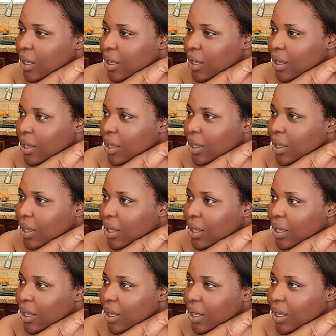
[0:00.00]

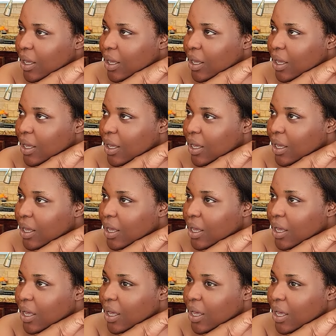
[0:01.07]

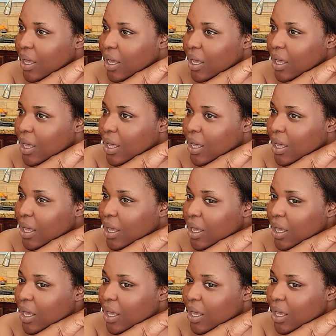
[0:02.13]

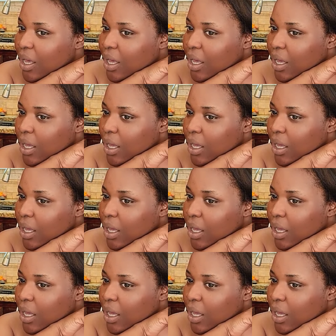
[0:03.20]
No words are spoken by the person on screen.